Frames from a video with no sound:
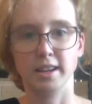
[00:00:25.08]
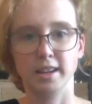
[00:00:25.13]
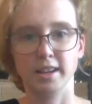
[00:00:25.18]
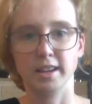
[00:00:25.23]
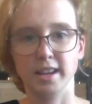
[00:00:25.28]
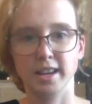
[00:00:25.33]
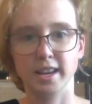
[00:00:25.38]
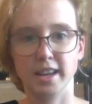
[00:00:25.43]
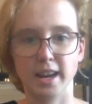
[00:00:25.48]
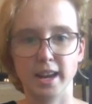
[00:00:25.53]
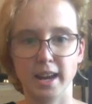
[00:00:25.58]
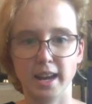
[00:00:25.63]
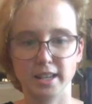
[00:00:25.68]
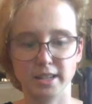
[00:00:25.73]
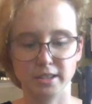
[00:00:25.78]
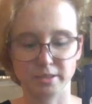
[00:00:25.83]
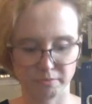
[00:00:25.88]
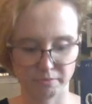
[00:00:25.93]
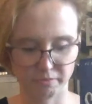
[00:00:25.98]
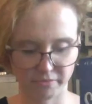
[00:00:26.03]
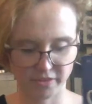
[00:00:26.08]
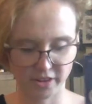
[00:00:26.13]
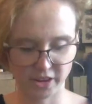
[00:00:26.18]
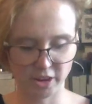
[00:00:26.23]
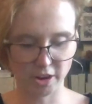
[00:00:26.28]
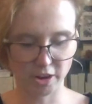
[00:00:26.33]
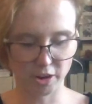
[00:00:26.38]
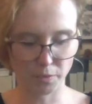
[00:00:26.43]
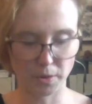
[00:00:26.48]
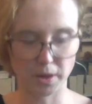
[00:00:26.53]
And I had to
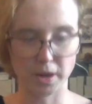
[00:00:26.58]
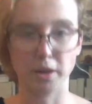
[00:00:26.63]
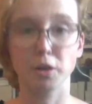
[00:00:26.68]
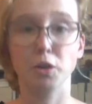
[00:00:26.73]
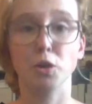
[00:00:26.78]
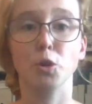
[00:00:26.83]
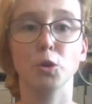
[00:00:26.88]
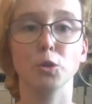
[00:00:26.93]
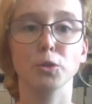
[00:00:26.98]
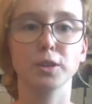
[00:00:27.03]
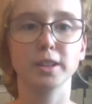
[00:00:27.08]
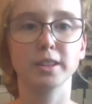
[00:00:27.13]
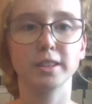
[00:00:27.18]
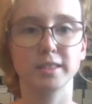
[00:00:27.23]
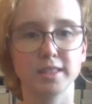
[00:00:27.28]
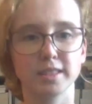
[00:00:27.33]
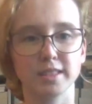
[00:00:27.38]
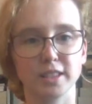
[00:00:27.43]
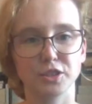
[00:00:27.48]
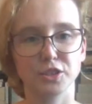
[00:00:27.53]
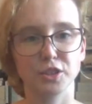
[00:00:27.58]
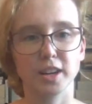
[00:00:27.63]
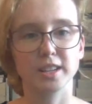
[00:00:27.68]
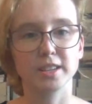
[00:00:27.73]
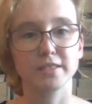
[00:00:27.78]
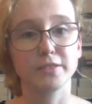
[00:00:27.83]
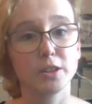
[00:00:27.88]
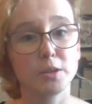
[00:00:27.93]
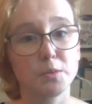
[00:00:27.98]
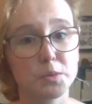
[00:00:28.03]
figure out a way to hold it because I tried to
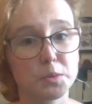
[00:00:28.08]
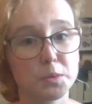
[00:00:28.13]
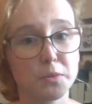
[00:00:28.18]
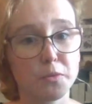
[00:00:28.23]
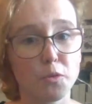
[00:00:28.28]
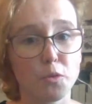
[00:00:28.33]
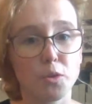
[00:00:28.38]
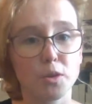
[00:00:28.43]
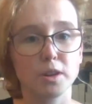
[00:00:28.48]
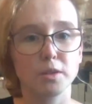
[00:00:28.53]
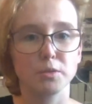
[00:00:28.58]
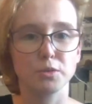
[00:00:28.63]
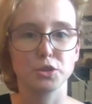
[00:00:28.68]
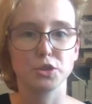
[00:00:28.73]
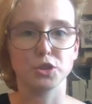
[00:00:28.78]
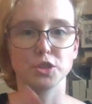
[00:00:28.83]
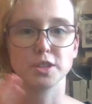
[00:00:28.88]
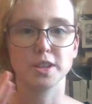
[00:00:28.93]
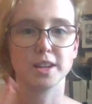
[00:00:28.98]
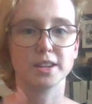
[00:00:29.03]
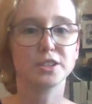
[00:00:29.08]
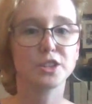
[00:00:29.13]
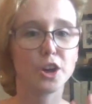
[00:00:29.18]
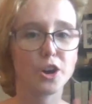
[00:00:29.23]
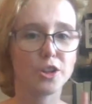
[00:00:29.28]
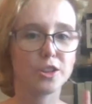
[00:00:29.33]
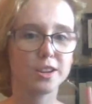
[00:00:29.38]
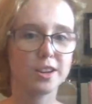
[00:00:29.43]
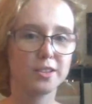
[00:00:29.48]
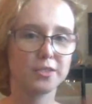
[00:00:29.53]
film this before and it was just not
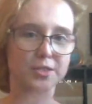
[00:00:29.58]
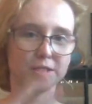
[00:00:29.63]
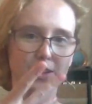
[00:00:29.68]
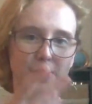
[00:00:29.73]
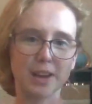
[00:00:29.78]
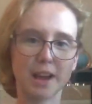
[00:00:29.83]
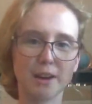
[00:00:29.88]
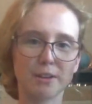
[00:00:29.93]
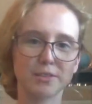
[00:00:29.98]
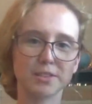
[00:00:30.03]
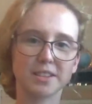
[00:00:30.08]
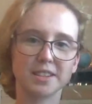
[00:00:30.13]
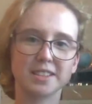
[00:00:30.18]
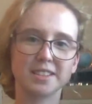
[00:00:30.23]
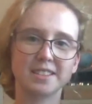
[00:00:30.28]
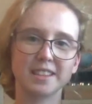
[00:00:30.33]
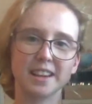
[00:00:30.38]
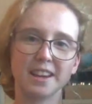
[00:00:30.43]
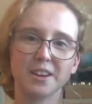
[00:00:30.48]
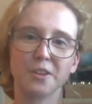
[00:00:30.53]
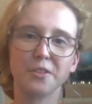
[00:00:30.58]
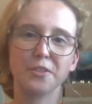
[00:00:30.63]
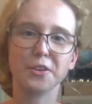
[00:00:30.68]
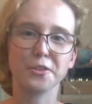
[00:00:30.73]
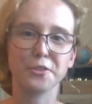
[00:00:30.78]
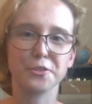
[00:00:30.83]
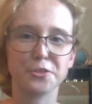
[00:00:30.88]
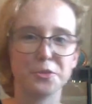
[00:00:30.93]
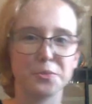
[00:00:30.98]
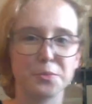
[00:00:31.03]
tall enough, so now it's going to stand on the
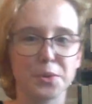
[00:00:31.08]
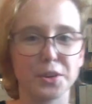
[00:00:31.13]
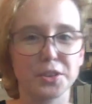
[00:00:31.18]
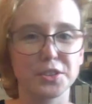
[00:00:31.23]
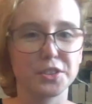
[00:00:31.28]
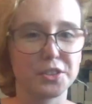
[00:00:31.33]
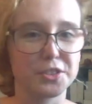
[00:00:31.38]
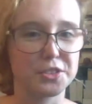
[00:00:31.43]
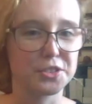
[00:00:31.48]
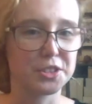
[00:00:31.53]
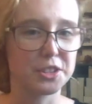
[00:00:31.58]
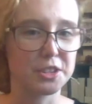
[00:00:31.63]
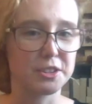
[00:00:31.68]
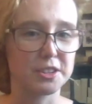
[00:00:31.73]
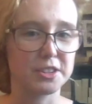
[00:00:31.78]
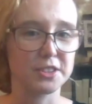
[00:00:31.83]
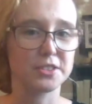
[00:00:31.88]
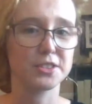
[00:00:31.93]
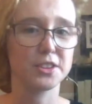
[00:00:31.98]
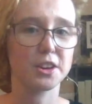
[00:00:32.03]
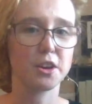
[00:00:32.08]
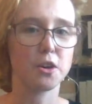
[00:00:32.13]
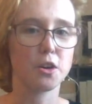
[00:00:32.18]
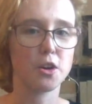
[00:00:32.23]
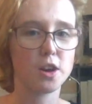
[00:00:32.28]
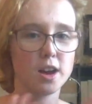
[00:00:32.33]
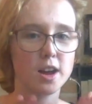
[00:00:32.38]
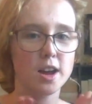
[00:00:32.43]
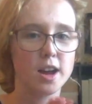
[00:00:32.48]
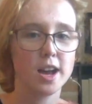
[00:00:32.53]
other two books on the series. So
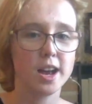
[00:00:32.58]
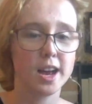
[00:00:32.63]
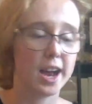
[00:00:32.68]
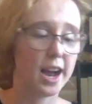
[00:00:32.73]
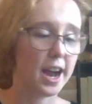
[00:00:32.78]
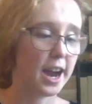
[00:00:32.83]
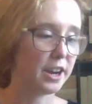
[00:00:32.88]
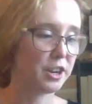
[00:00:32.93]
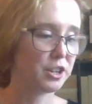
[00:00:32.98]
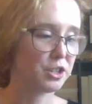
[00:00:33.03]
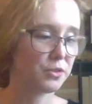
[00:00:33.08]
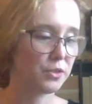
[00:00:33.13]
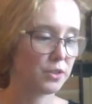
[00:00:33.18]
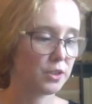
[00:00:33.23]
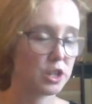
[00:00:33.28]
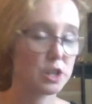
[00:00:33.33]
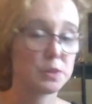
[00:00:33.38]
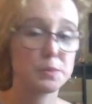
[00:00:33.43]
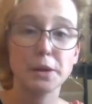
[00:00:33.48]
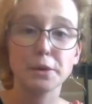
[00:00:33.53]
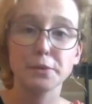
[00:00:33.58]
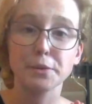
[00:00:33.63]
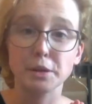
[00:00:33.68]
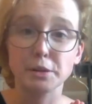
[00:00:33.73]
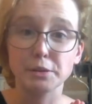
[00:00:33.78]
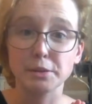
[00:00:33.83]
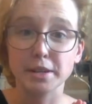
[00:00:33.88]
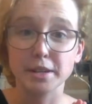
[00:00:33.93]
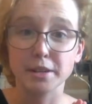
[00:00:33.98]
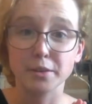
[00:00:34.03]
I just finished my
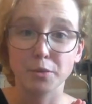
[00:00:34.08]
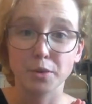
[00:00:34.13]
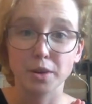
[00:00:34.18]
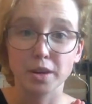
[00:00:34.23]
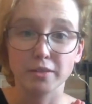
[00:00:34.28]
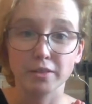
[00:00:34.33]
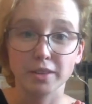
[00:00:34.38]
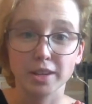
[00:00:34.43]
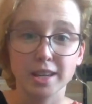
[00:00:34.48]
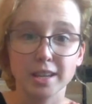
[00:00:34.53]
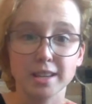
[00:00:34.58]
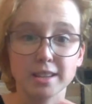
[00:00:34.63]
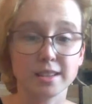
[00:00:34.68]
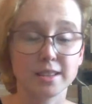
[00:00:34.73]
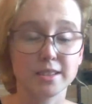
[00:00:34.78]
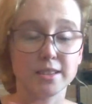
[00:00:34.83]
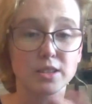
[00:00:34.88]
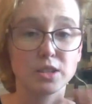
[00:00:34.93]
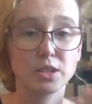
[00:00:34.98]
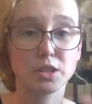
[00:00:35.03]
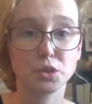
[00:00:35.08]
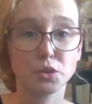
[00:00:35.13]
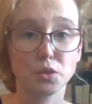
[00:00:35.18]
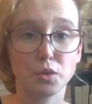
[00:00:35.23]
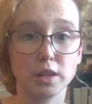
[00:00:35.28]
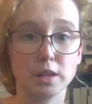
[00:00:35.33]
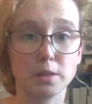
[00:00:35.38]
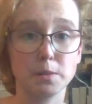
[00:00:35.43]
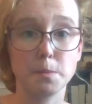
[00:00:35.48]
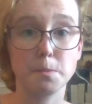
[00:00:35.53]
reread of Way of Kings, and this is
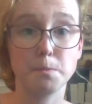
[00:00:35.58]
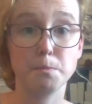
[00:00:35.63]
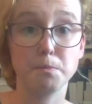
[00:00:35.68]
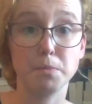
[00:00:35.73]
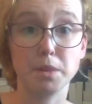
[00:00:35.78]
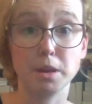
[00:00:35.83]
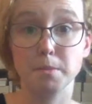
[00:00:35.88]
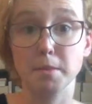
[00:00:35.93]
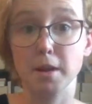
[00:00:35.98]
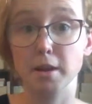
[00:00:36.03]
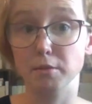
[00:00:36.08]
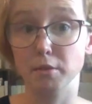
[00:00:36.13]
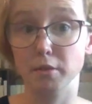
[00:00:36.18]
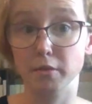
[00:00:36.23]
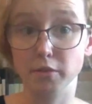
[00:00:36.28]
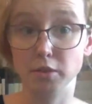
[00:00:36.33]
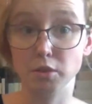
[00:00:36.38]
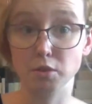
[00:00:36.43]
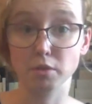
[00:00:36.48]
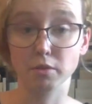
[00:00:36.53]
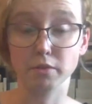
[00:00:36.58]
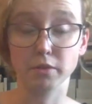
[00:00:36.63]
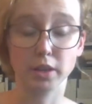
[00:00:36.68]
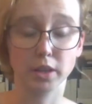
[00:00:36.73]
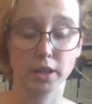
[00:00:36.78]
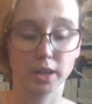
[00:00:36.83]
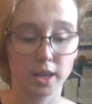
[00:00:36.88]
going to be my review of it.